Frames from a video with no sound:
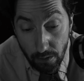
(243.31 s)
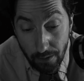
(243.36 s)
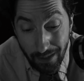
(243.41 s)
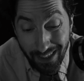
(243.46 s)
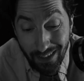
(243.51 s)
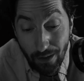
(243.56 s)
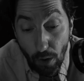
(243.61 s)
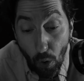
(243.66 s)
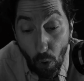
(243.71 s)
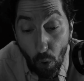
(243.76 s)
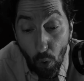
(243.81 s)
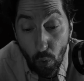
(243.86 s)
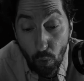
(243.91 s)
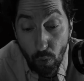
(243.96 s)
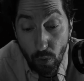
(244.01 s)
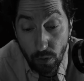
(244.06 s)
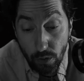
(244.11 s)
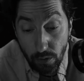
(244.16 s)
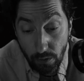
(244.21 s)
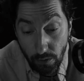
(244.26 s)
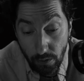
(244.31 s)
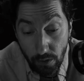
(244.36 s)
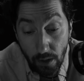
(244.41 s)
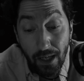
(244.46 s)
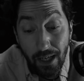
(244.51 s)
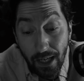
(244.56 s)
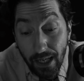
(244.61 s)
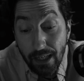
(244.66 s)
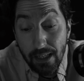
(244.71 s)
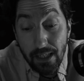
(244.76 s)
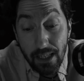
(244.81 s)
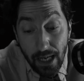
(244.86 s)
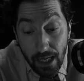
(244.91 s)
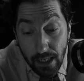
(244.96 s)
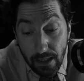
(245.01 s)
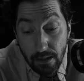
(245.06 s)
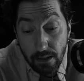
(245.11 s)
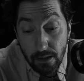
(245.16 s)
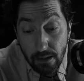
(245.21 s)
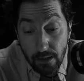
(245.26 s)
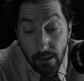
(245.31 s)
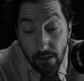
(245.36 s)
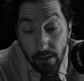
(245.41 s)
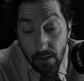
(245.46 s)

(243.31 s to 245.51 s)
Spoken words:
and older, and yet